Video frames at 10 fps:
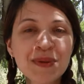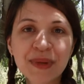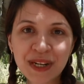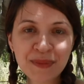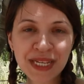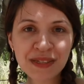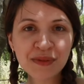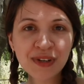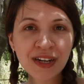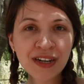believed
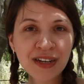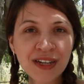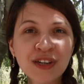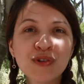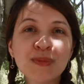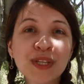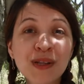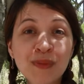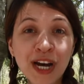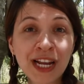in Jesus as her
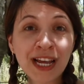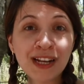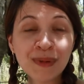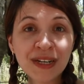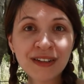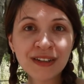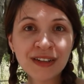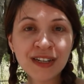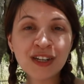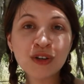Savior,
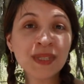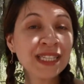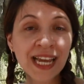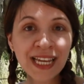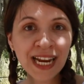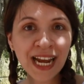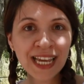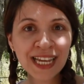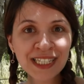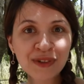and
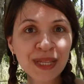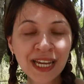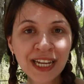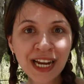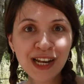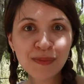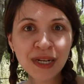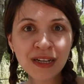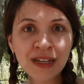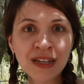her life was
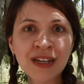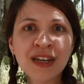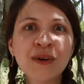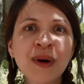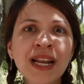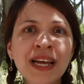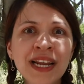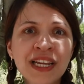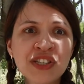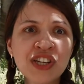changed and her heart
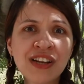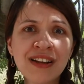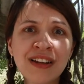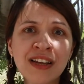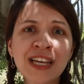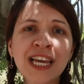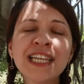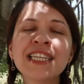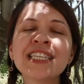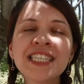too. And
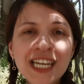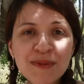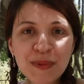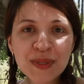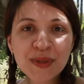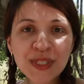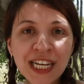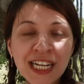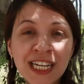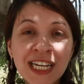Rachel was
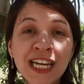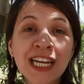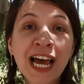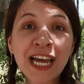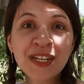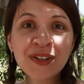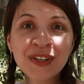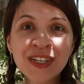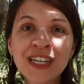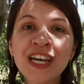very happy because
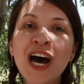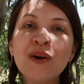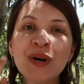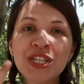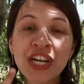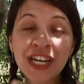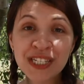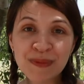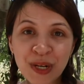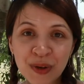the first
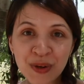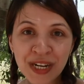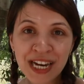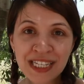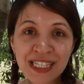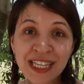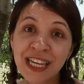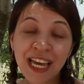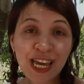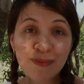Auca had believed in
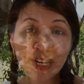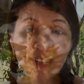Jesus.